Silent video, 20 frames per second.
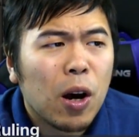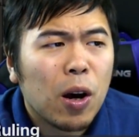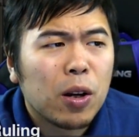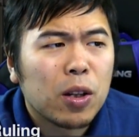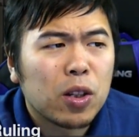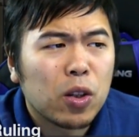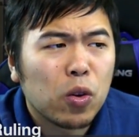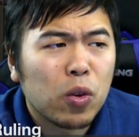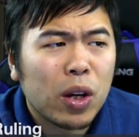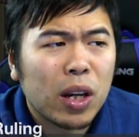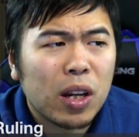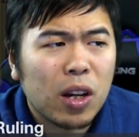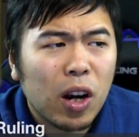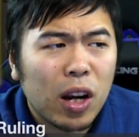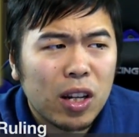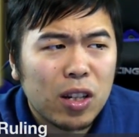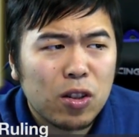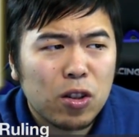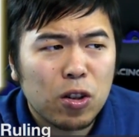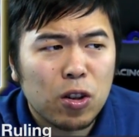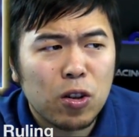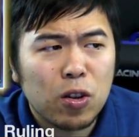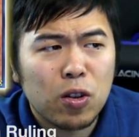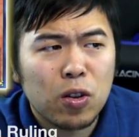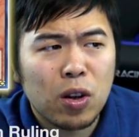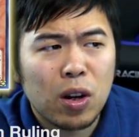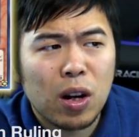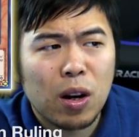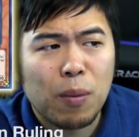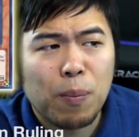So is
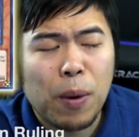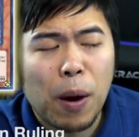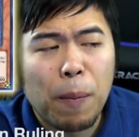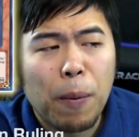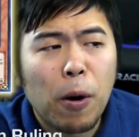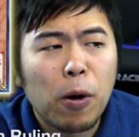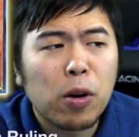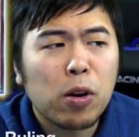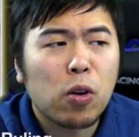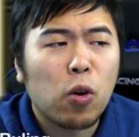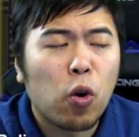your opponent,